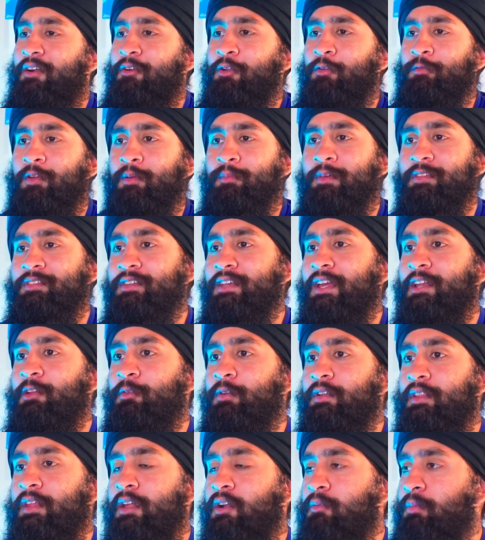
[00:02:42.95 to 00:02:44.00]
don't know if I'm missing
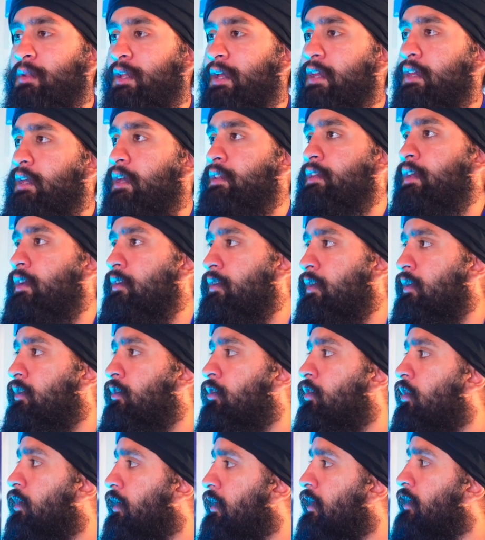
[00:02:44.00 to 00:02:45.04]
anyone there. But like at the end of the day,
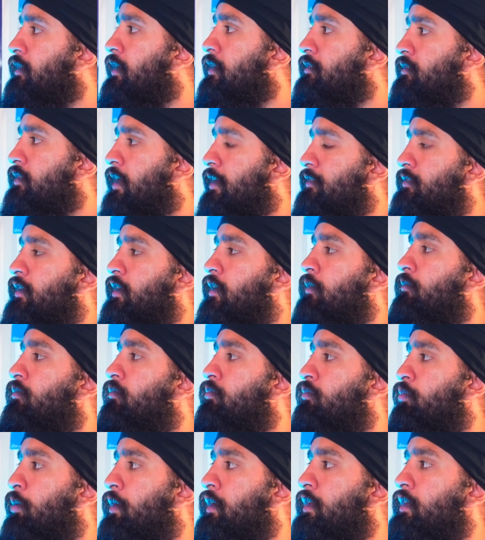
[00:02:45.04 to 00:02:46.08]
you're looking at that. That's like a
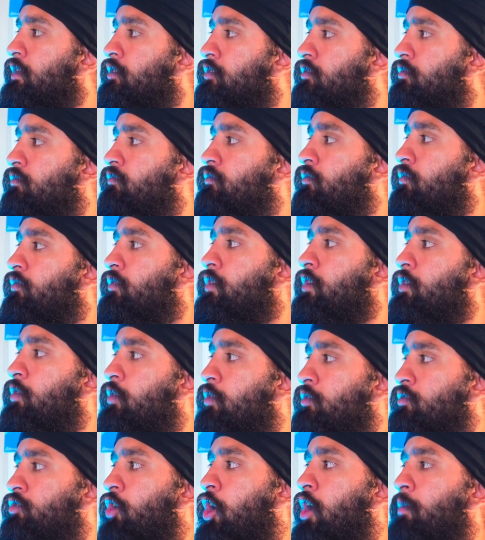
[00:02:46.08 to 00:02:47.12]
pretty,
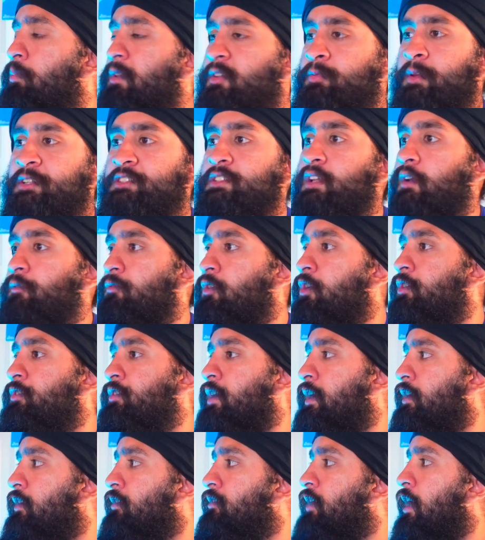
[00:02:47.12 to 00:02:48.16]
top, especially that first
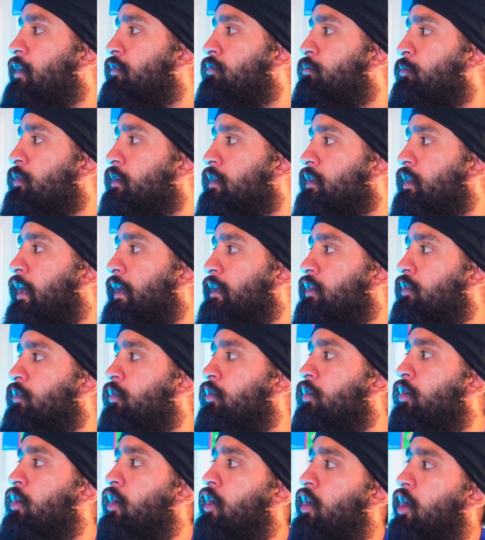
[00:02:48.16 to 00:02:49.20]
line. That's really like,
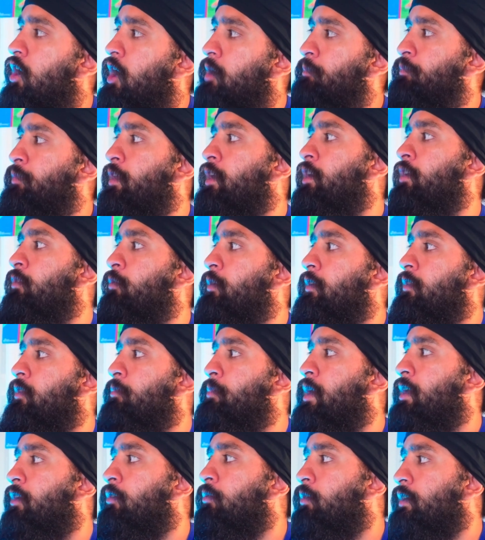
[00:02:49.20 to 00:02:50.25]
up there and one of the
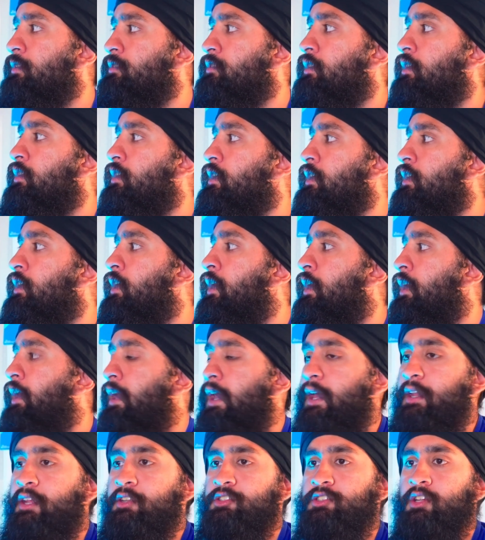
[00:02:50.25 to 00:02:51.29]
better ones in the
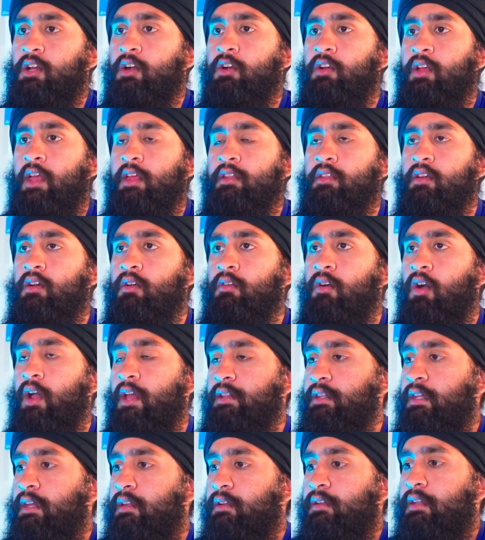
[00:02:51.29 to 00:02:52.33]
NHL. And at
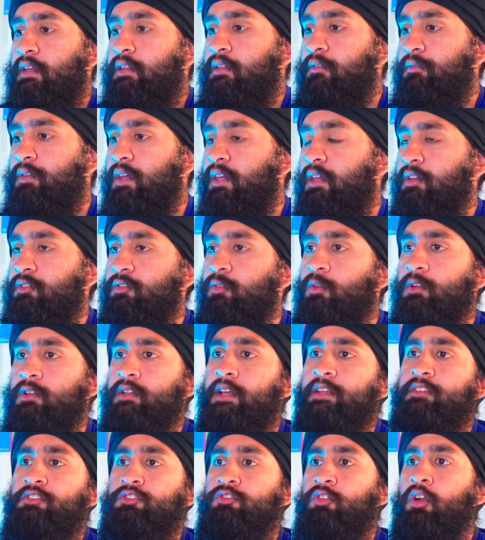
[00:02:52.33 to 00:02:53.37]
the end of the day, the Vegas Golden
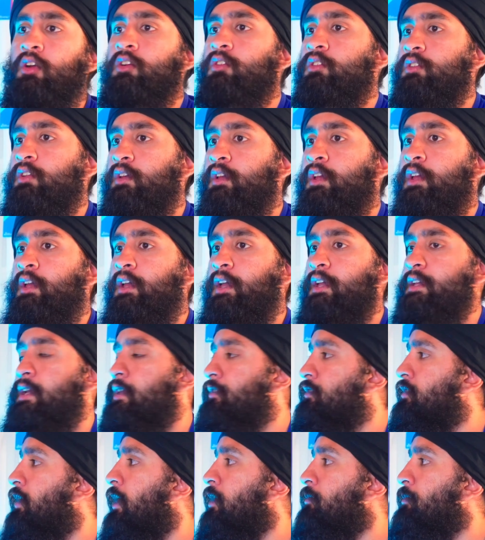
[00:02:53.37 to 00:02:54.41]
Knights struggled
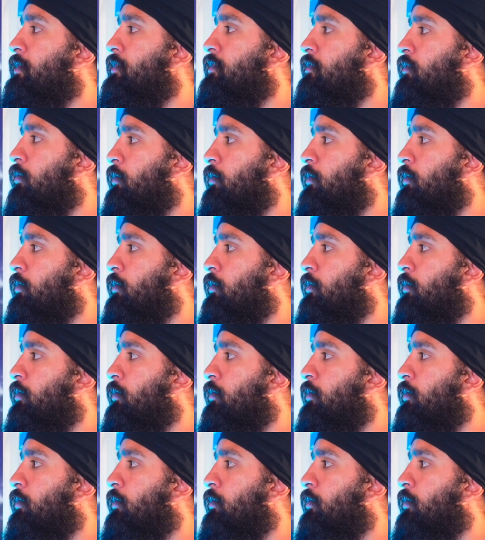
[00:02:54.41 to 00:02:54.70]
against the Edmonton